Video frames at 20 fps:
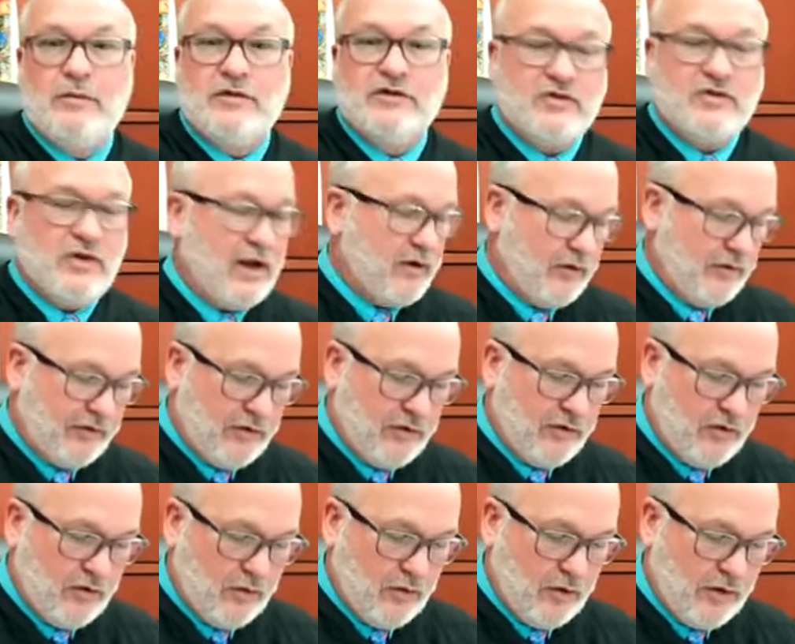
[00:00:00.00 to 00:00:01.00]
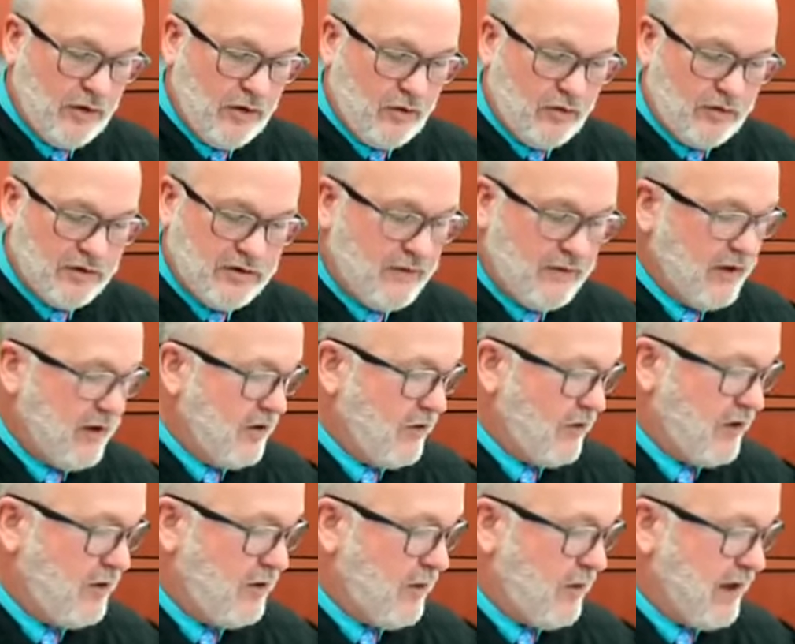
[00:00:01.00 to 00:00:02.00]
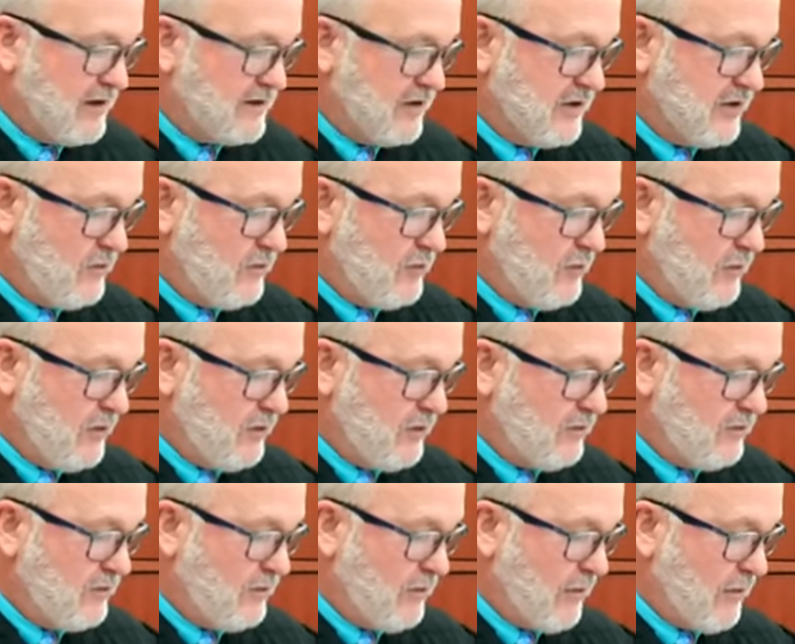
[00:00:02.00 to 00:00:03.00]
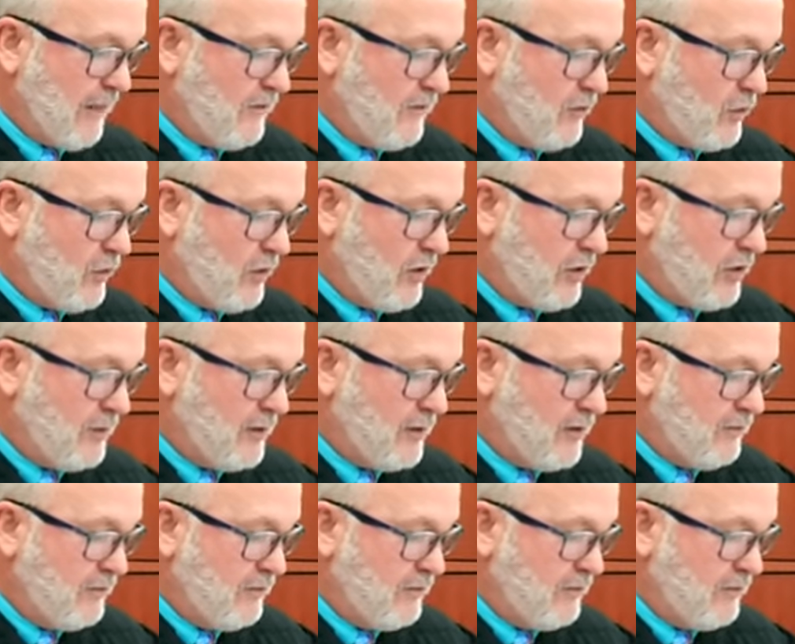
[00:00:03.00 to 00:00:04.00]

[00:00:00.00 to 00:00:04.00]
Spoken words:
Mr. Hendel's to do a notice of hearing by Zoom of oral argument.